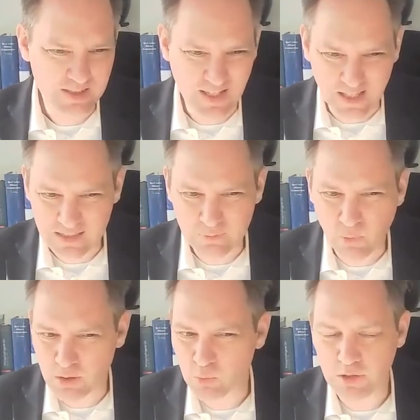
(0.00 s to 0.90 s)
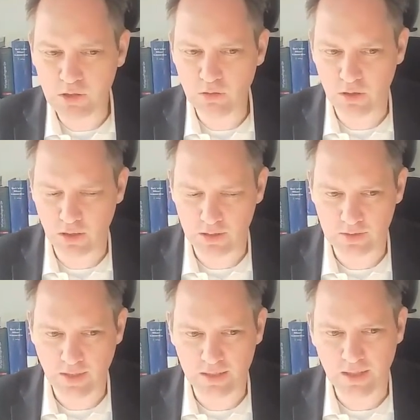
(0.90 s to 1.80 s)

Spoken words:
That's what we do not understand.